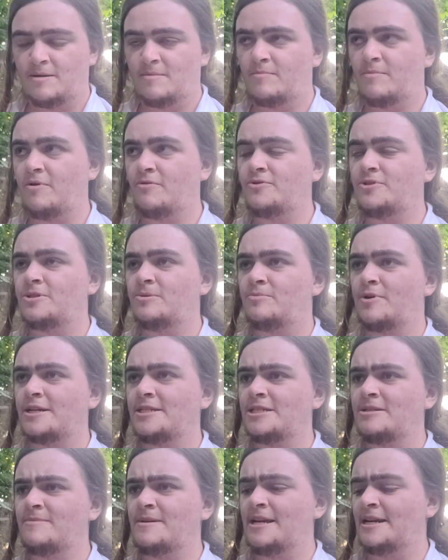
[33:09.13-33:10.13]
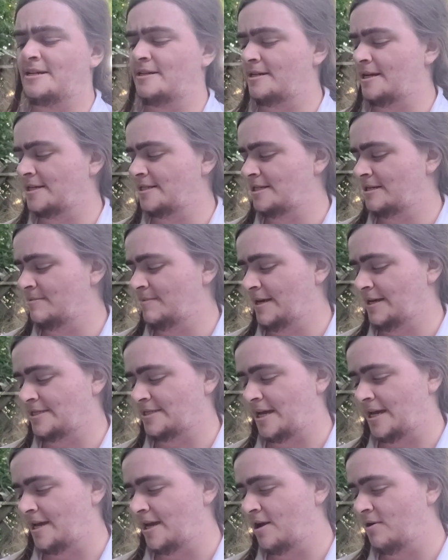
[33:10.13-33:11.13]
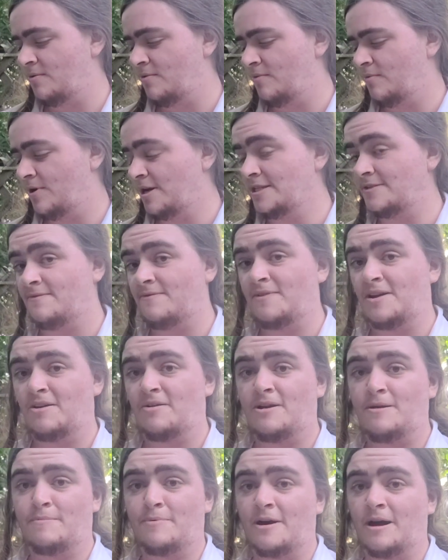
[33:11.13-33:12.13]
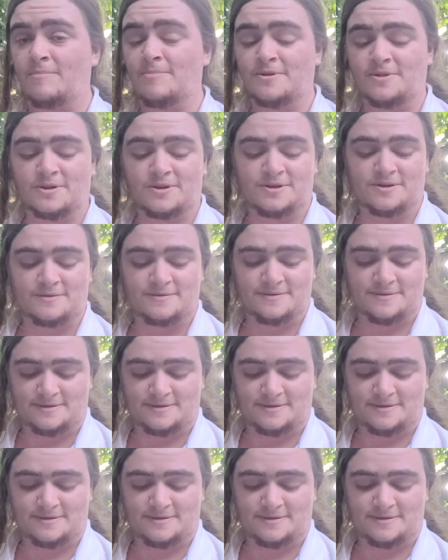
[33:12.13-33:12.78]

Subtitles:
both surprises me and doesn't, because like it was very popular.